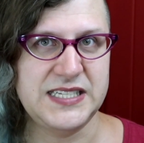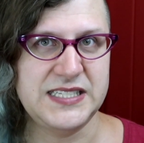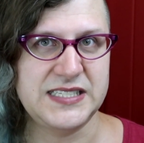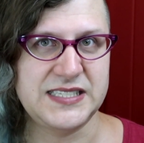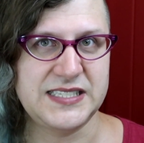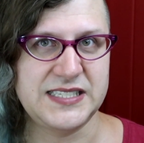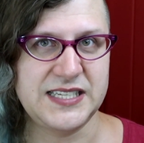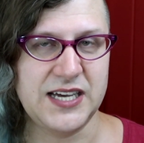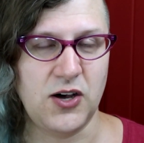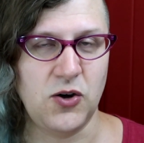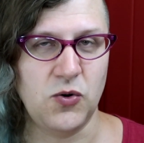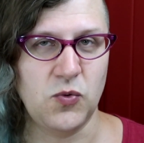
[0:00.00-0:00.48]

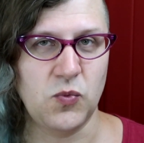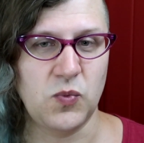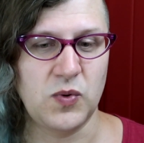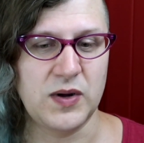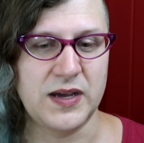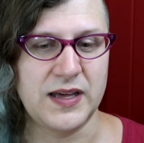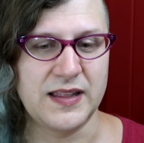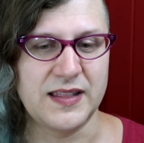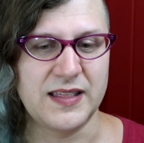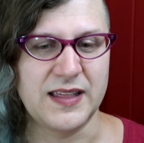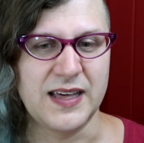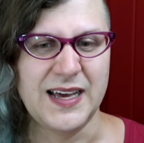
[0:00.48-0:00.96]
dealt
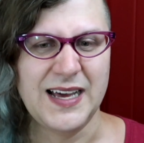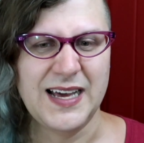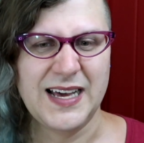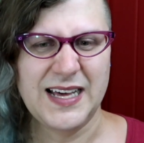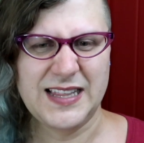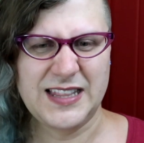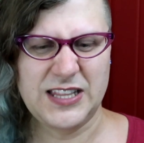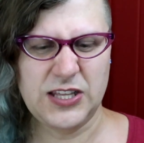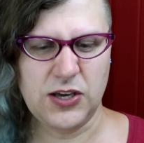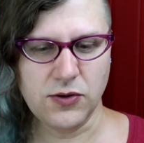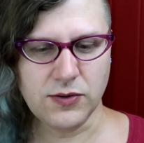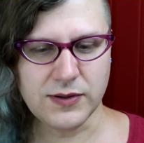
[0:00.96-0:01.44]
with.
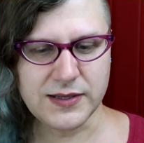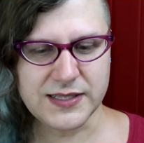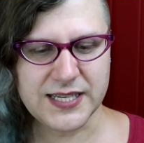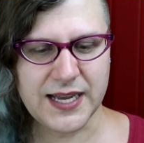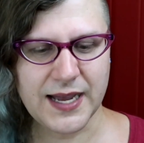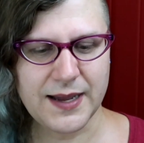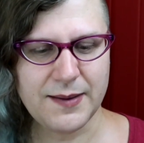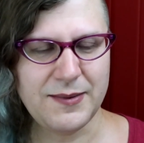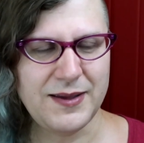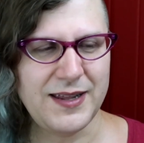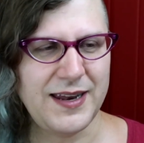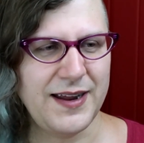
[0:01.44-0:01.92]
The only
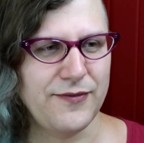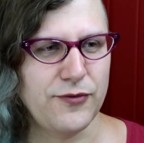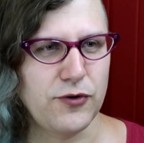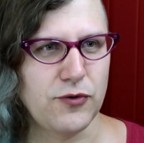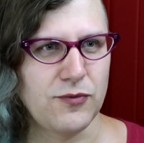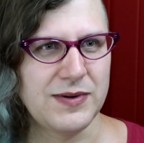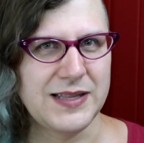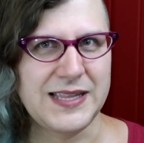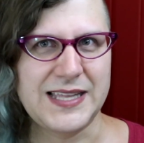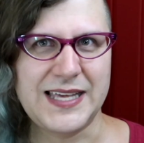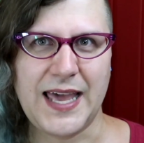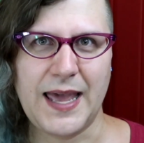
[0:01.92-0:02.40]
time it ever
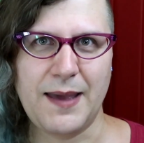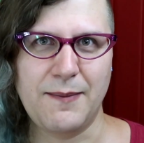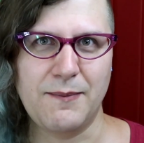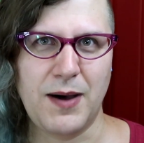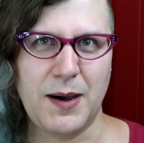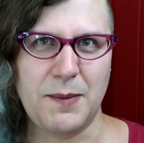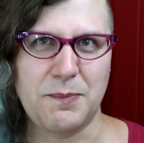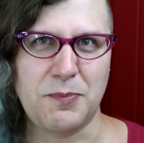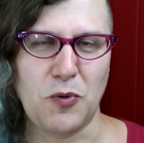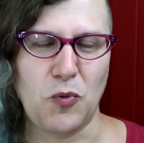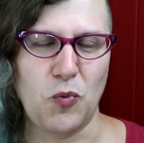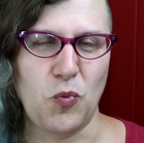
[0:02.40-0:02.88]
really came
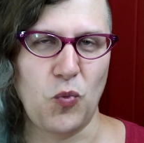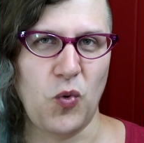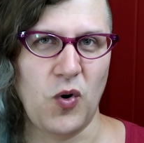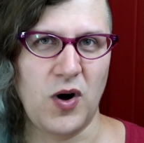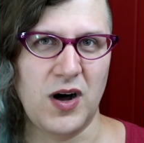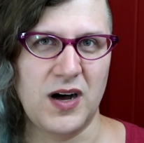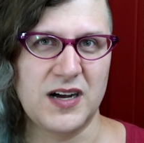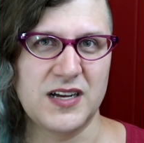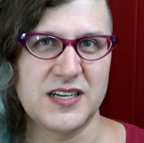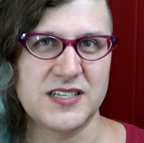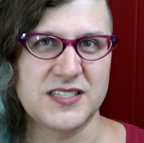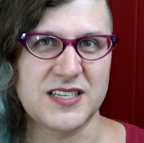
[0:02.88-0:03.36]
up
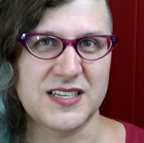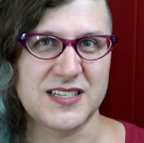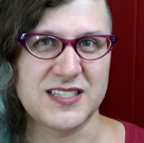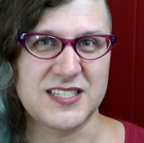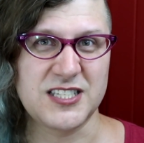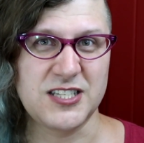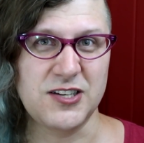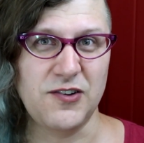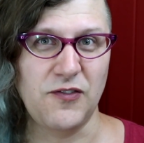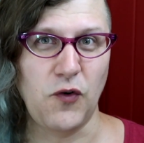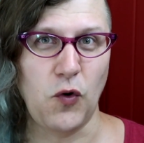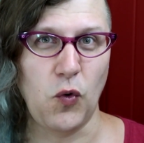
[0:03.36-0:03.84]
was
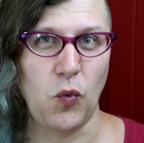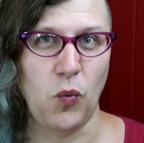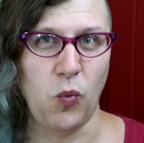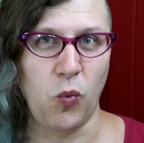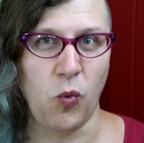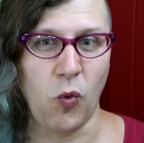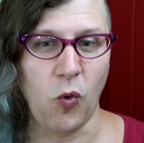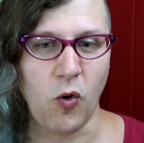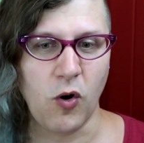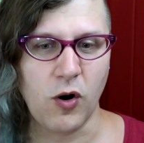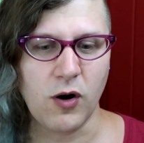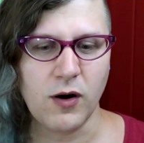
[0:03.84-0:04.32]
Civil
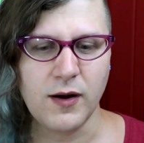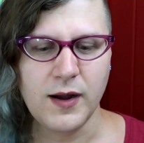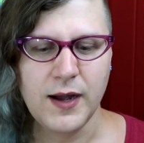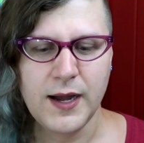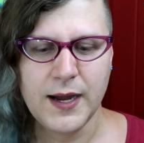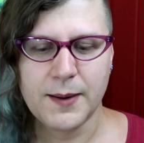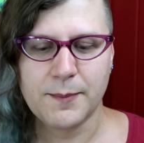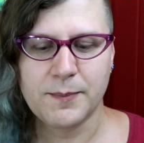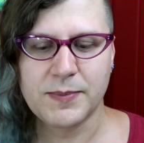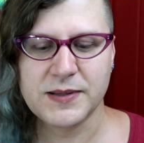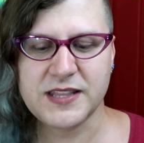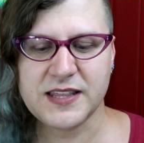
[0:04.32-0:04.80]
War,
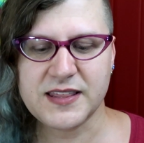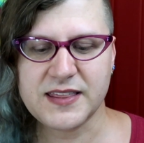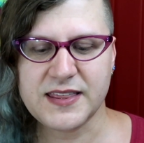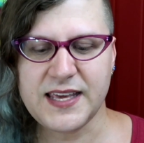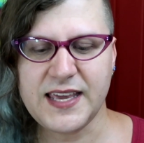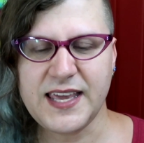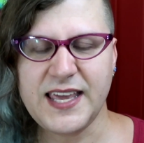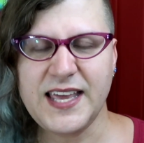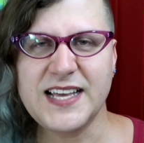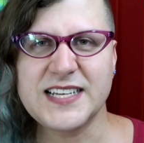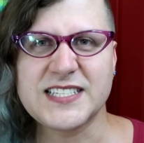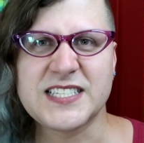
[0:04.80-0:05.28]
but the
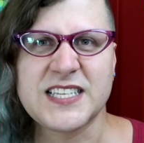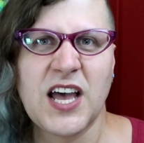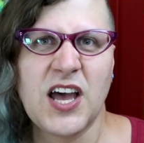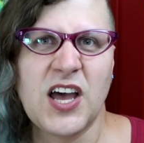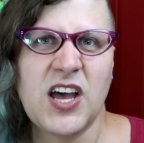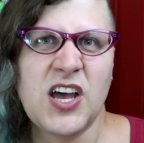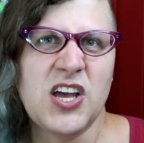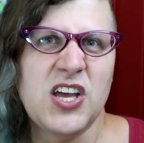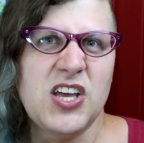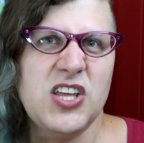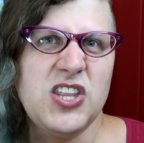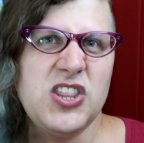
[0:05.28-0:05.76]
thing is,
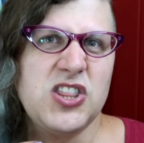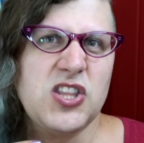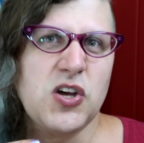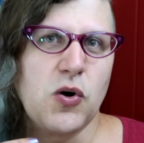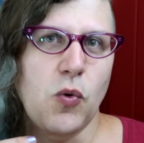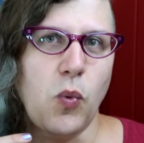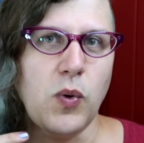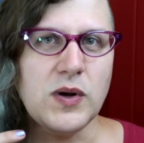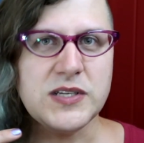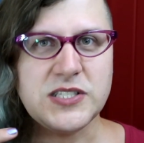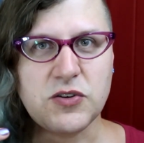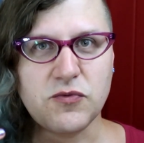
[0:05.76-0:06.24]
there
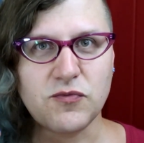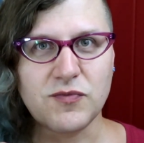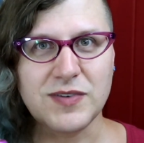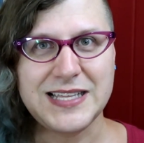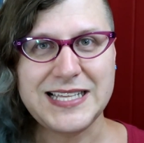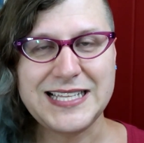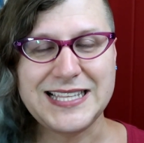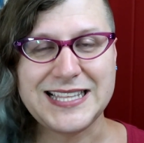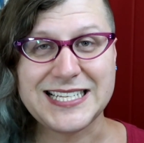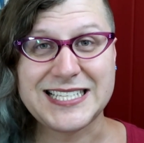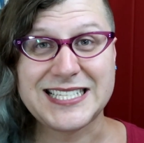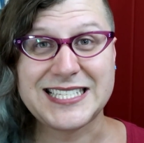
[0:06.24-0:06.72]
wasn't
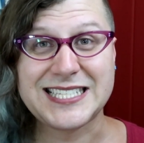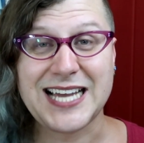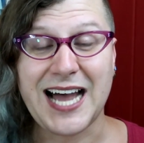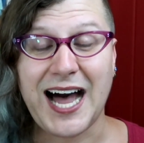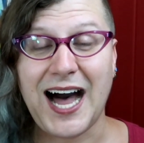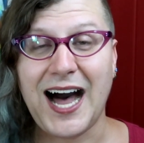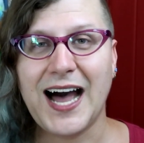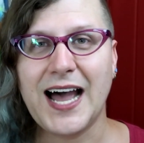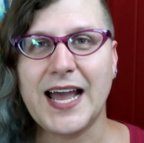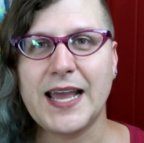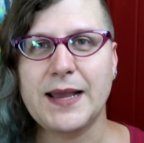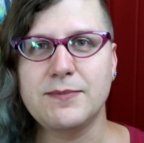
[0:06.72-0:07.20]
really the
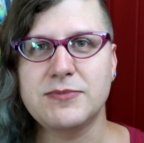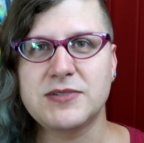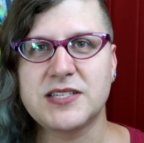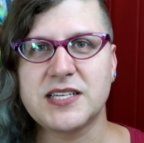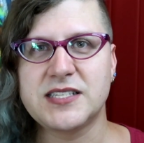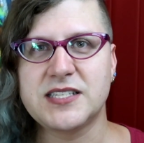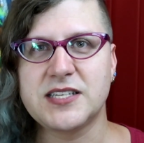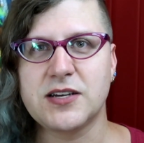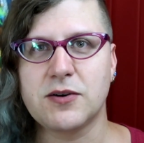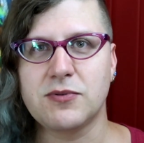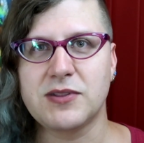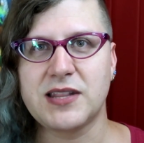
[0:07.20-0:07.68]
time to
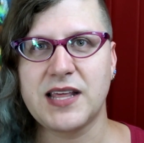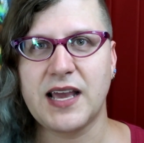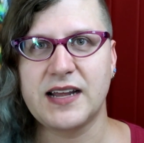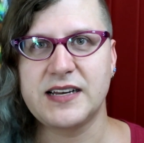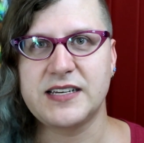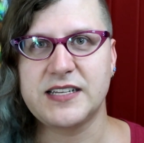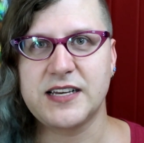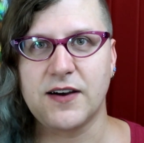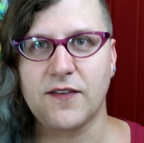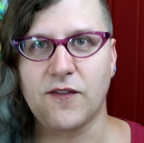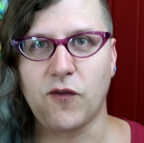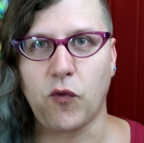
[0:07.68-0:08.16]
deal with the
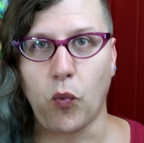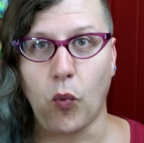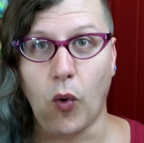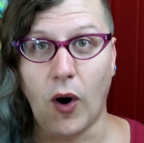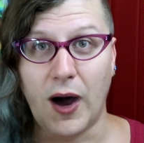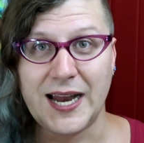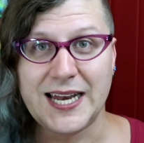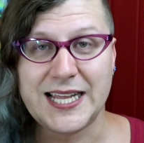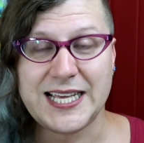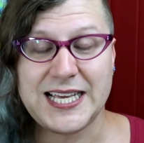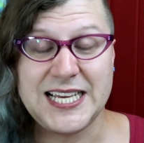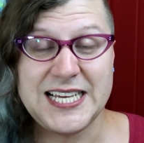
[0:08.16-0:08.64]
idea of
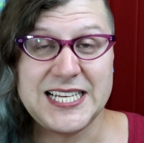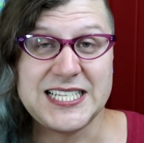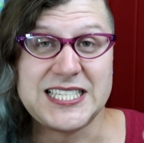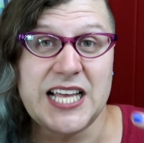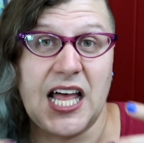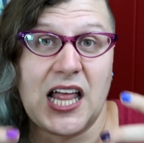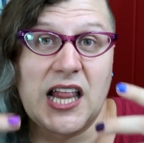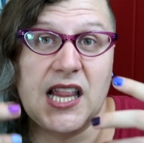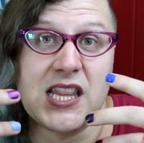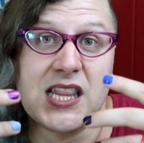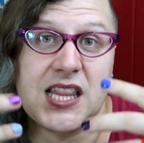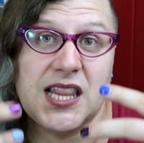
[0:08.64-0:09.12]
what his
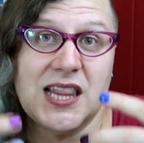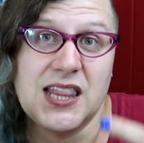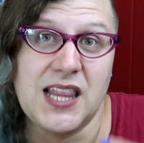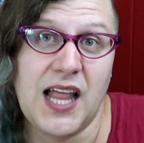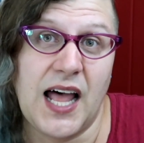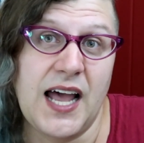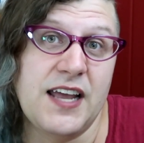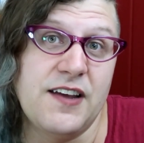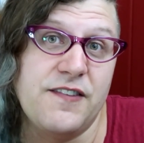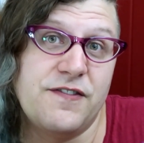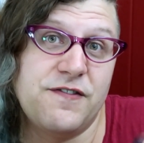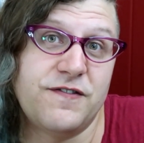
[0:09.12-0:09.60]

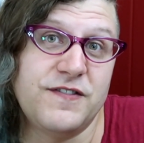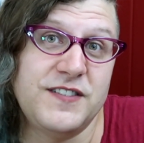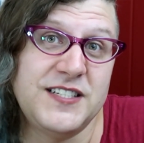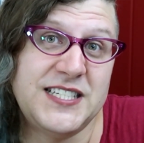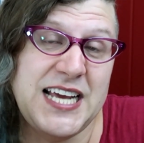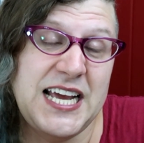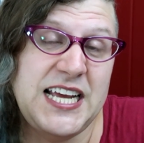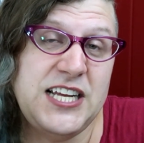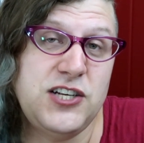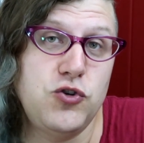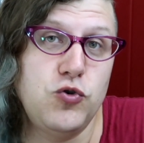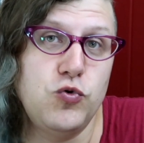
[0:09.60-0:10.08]
life,
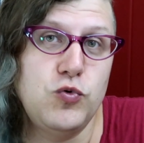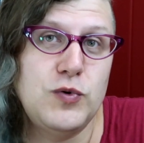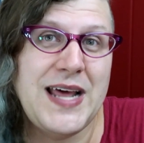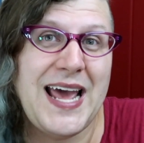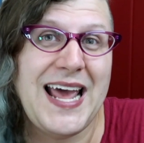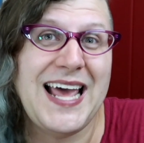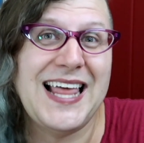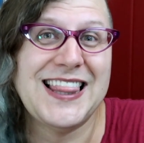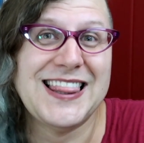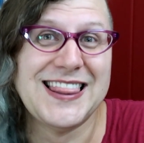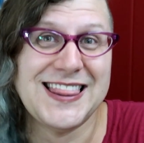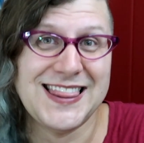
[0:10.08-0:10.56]

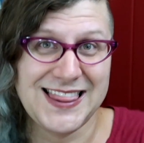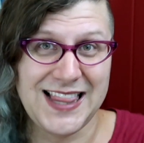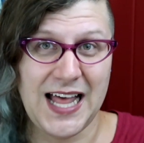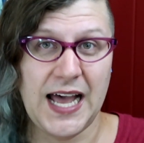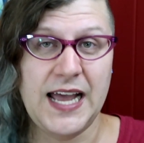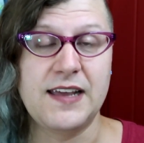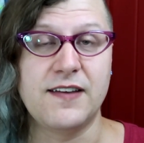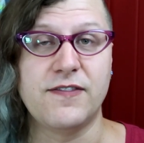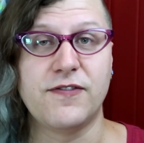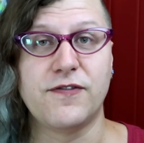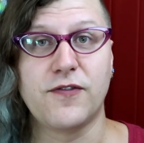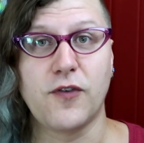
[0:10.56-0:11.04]
day-to-day
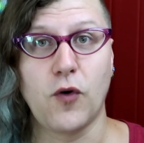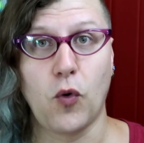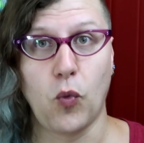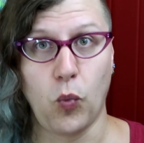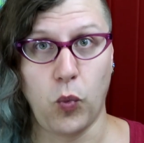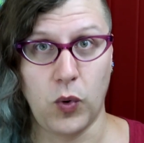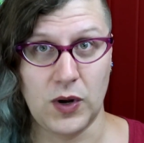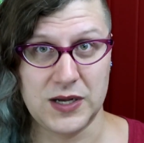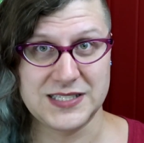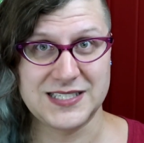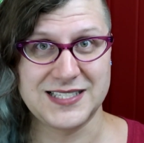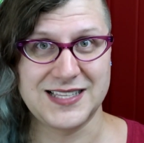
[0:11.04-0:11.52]
life,
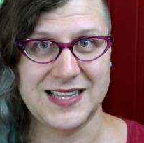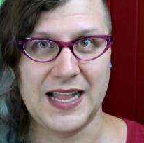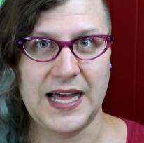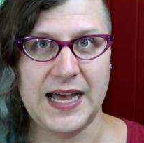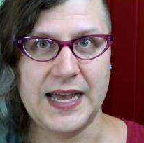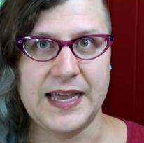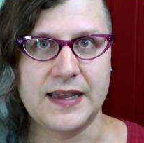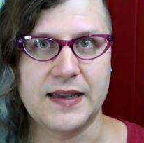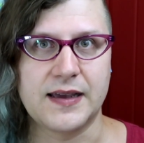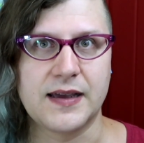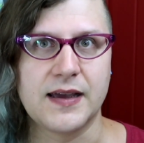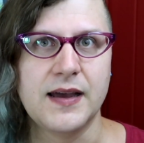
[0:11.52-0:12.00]
was
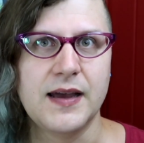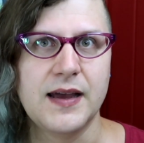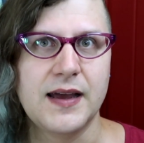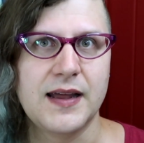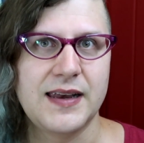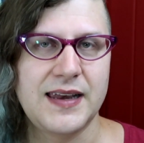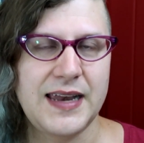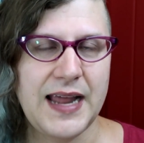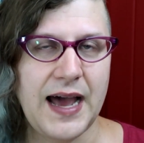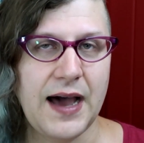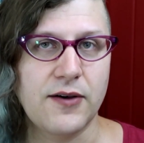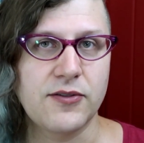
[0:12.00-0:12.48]
like
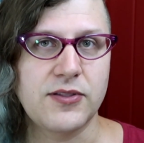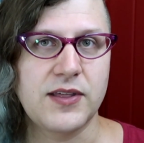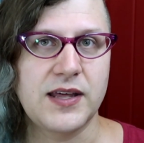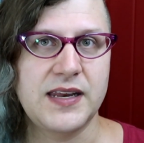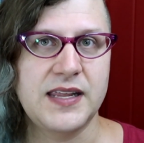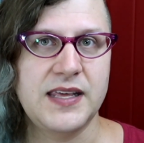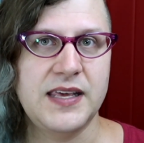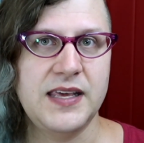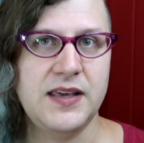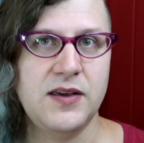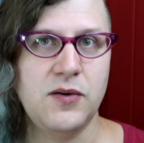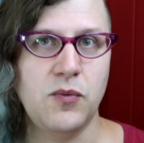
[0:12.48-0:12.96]
now that
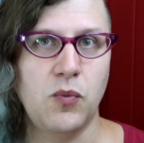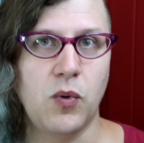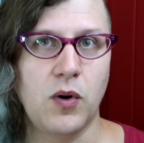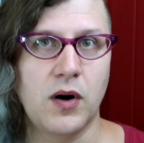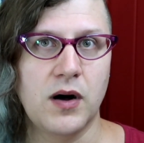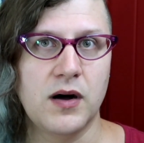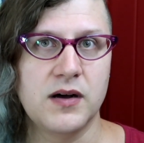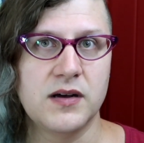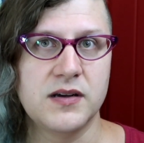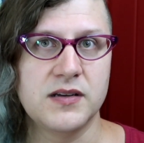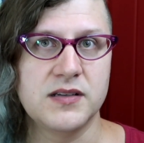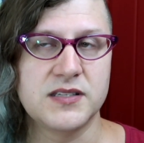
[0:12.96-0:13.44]
he
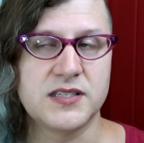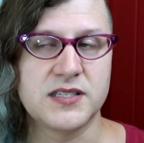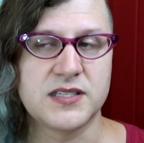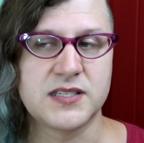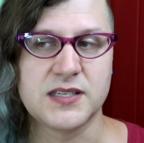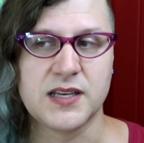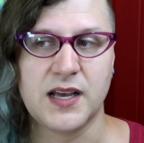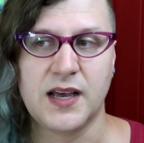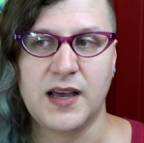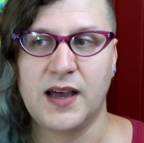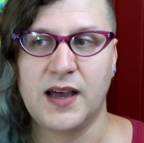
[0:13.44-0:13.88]
was